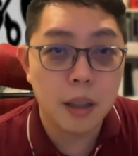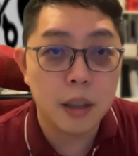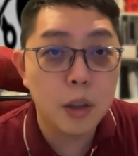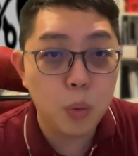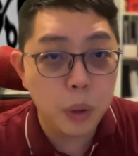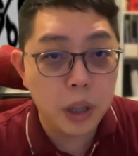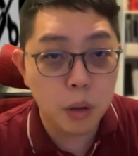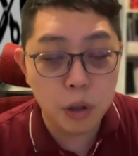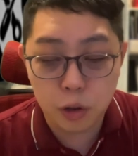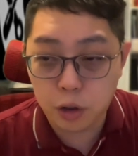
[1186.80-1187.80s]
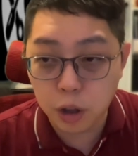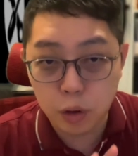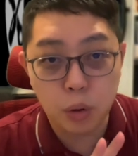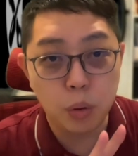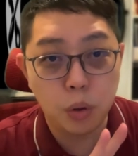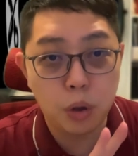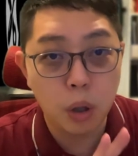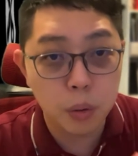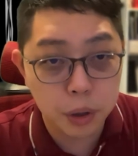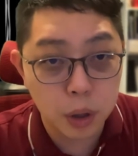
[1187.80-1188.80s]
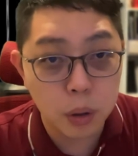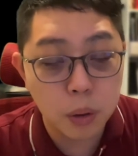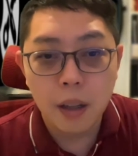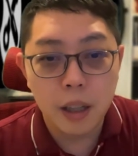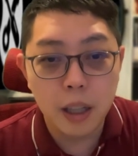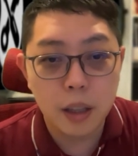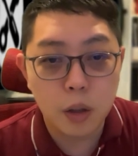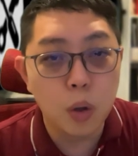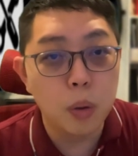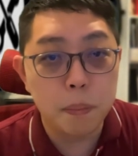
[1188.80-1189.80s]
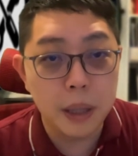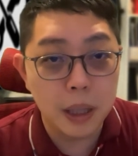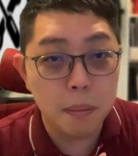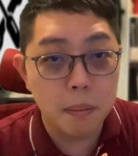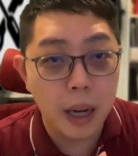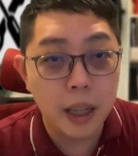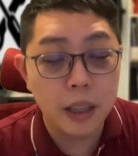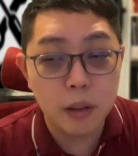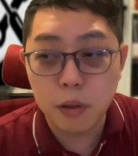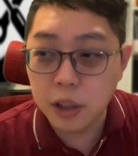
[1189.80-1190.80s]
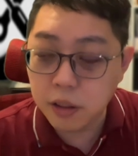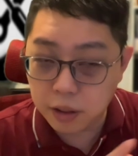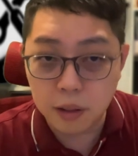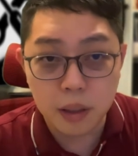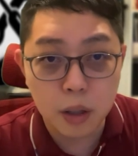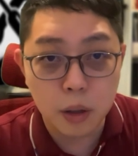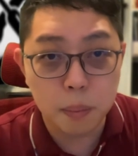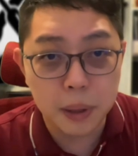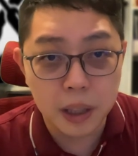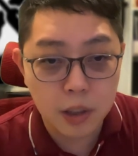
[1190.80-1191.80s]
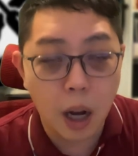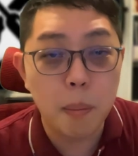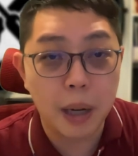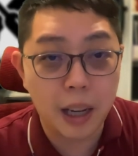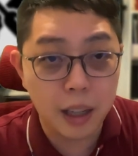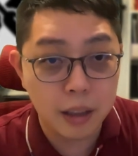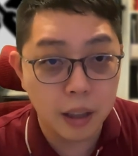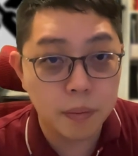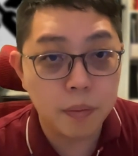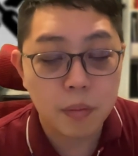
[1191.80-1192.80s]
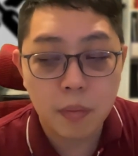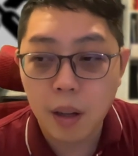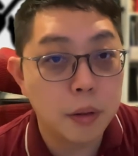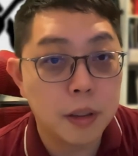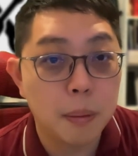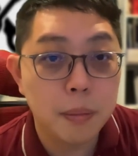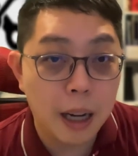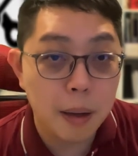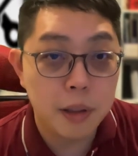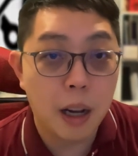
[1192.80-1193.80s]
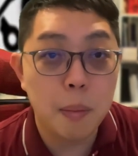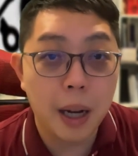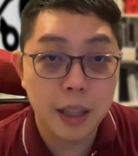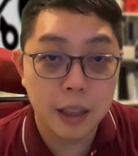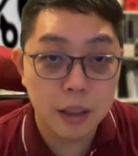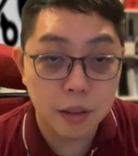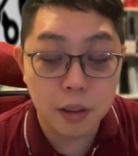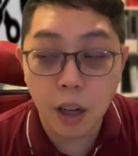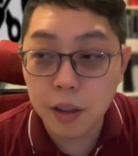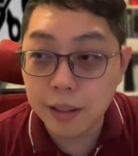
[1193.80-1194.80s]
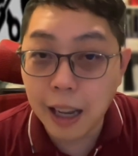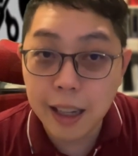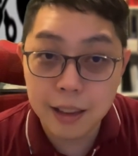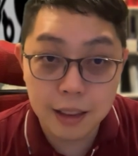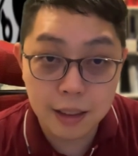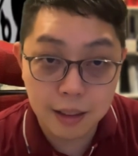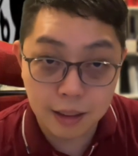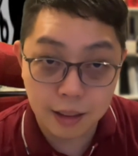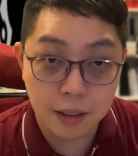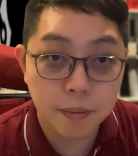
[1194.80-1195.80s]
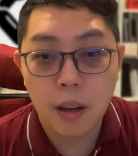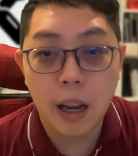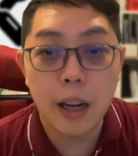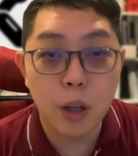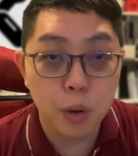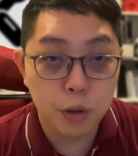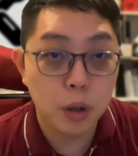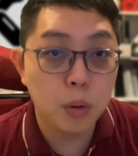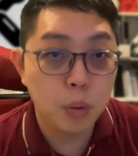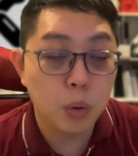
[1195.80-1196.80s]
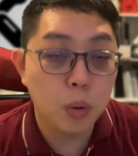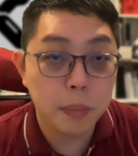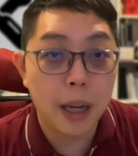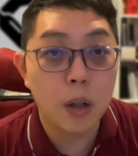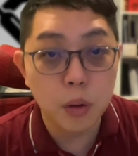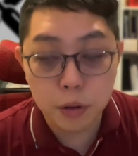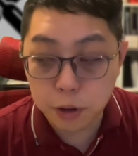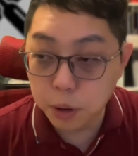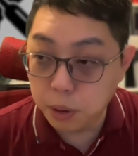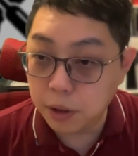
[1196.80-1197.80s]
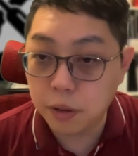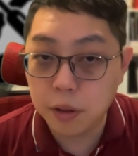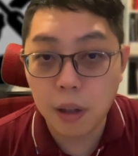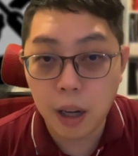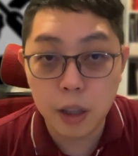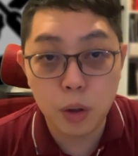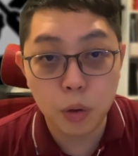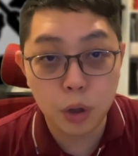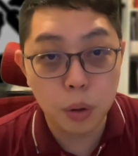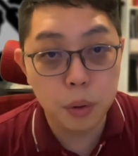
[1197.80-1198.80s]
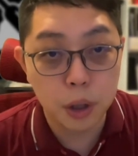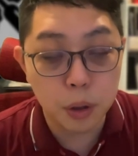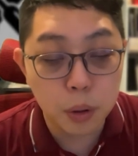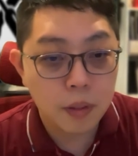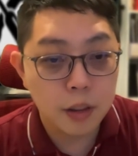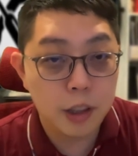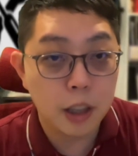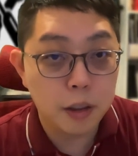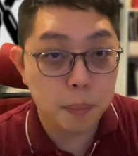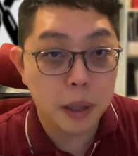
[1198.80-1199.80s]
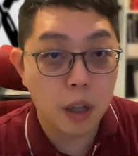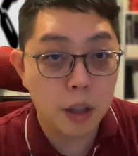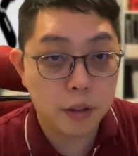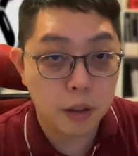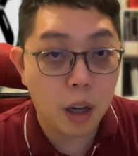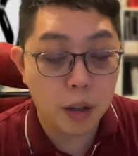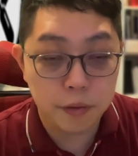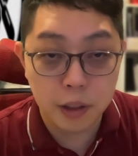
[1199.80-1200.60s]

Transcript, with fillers: This video is just to show you it could be many reasons, it could be complicated. Sometimes our money is not that easy. And also to my own students, I need to show you just because of